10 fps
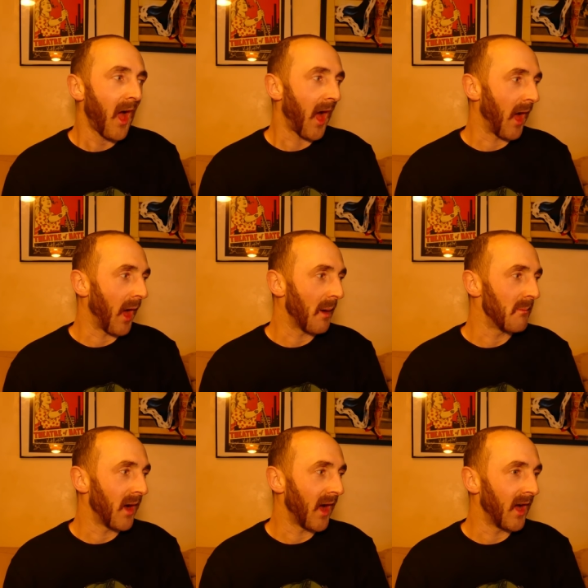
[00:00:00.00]

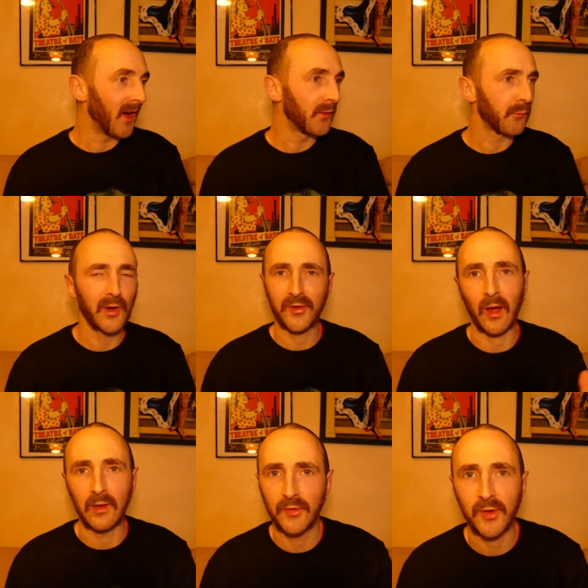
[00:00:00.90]
Um, and
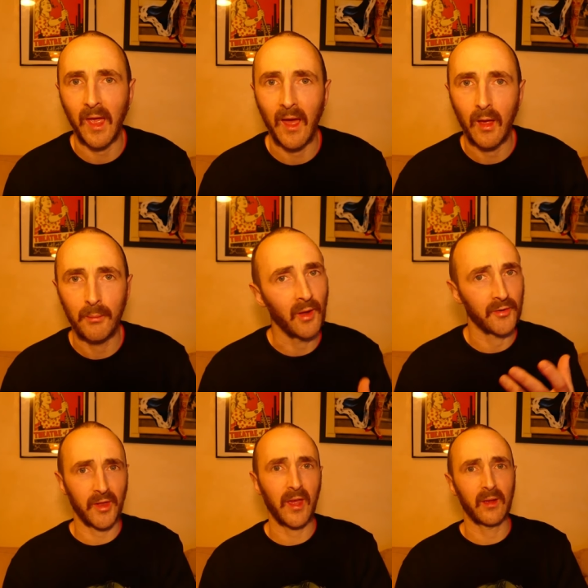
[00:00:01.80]
freestyle used to get a bit of
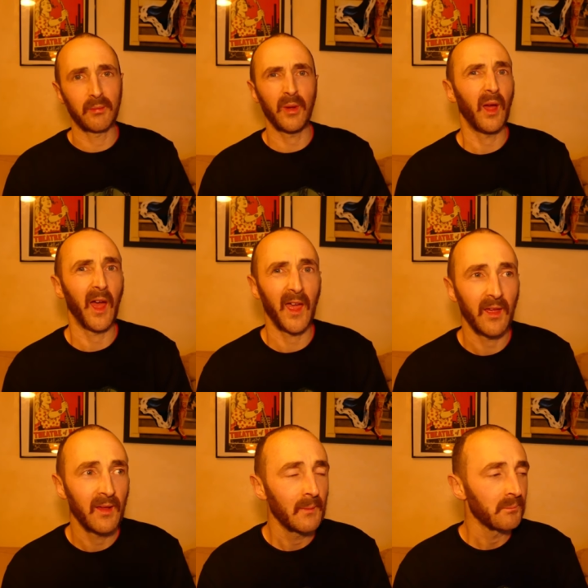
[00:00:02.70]
stick, a bit of hate.
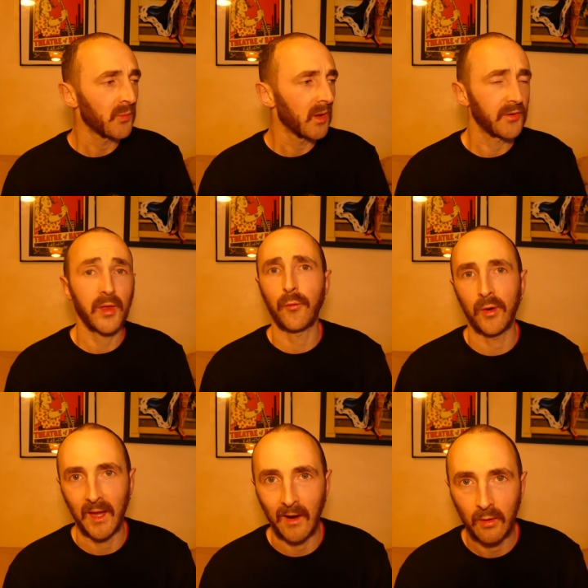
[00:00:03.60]
It's different
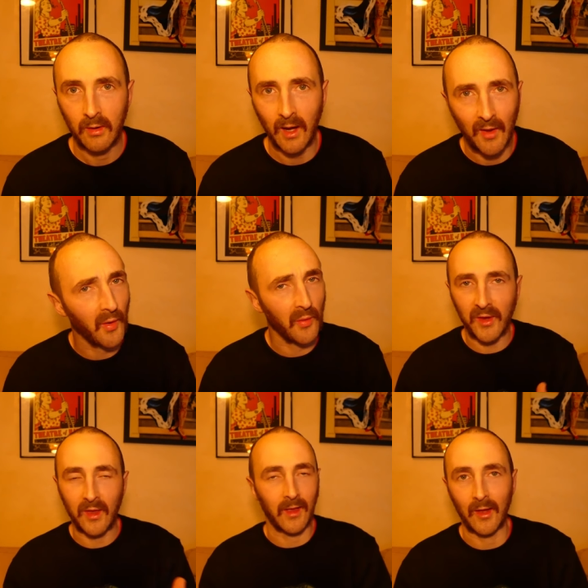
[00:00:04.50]
now. I don't
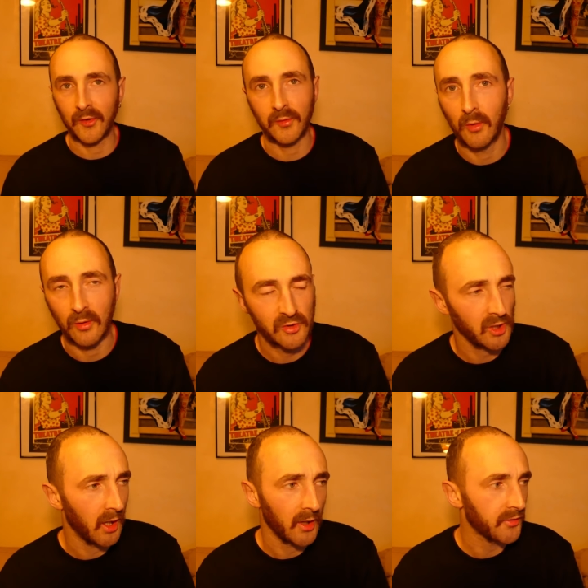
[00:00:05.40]
think it gets as much,
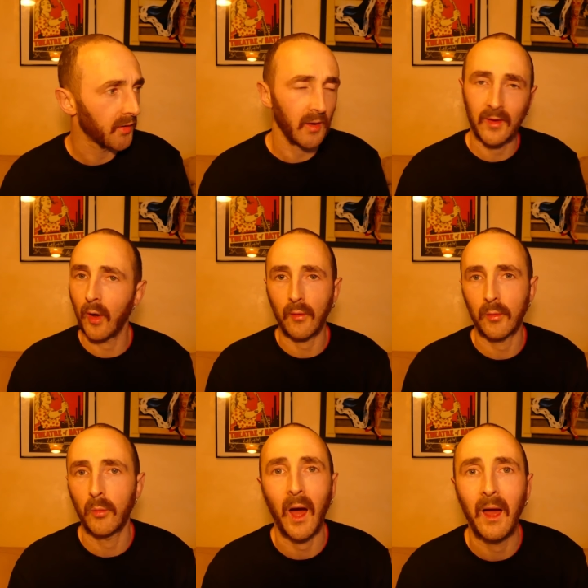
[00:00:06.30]
uh, certainly not
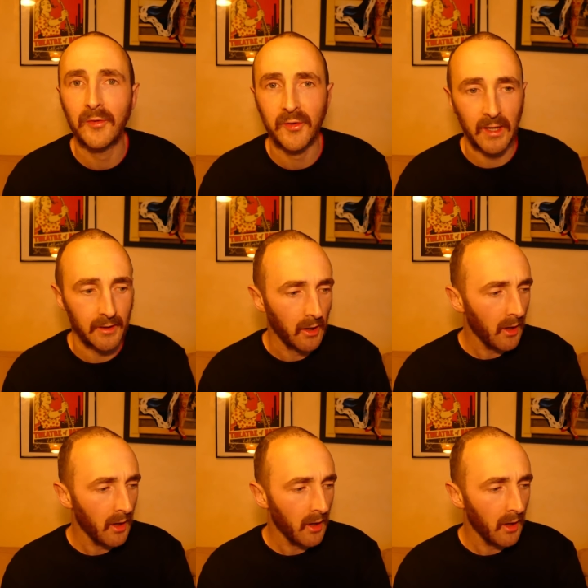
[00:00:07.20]
from what I've seen.